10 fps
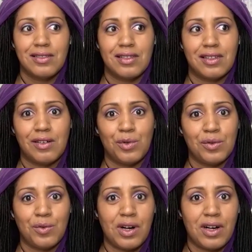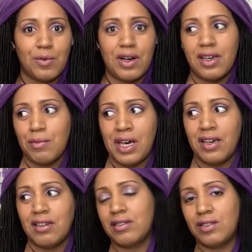It's like, oh, well, why am
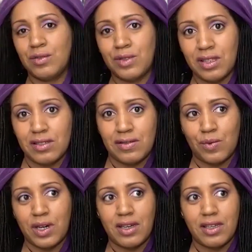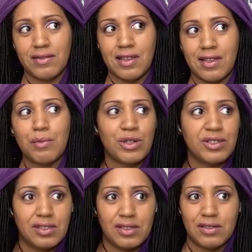I not doing this? Why is that
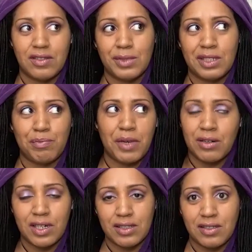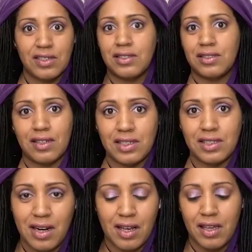person so much better at such and
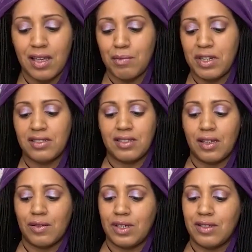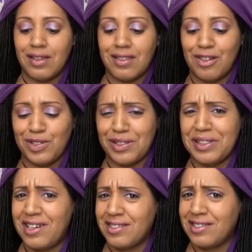such than I am? And it's like, well, there's a
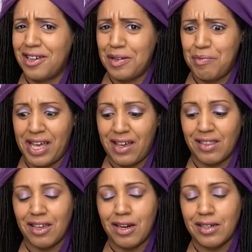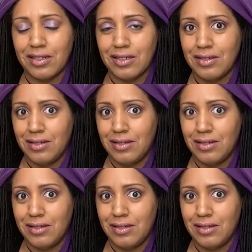lot to unpack there.